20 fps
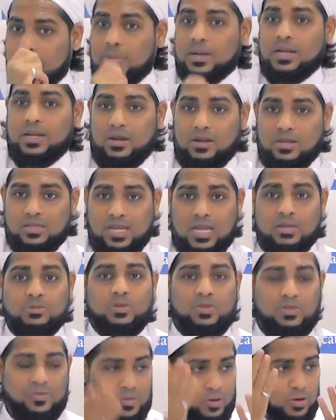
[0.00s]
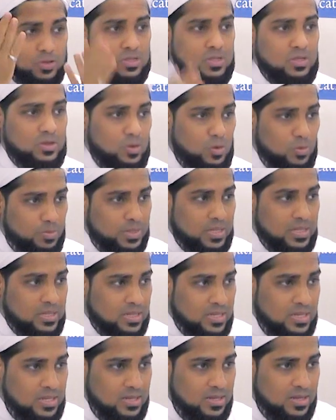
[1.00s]
But in our time with vertical
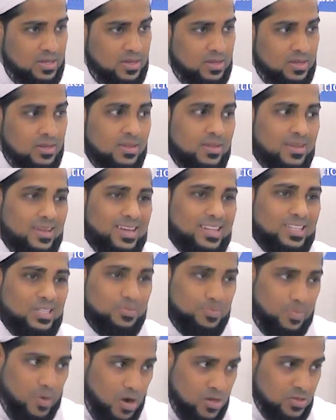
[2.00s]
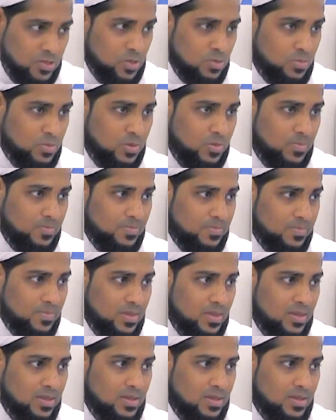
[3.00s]
building, it's possible